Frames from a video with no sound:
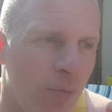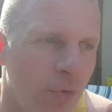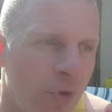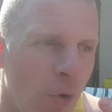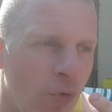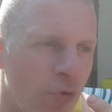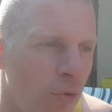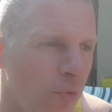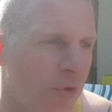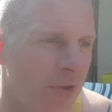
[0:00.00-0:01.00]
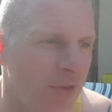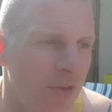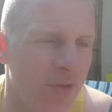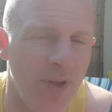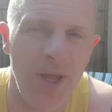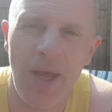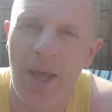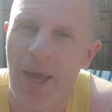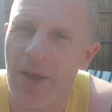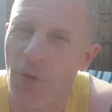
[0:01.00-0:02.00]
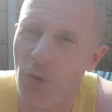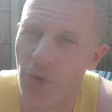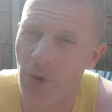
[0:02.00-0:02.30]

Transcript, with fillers: social distancing it's also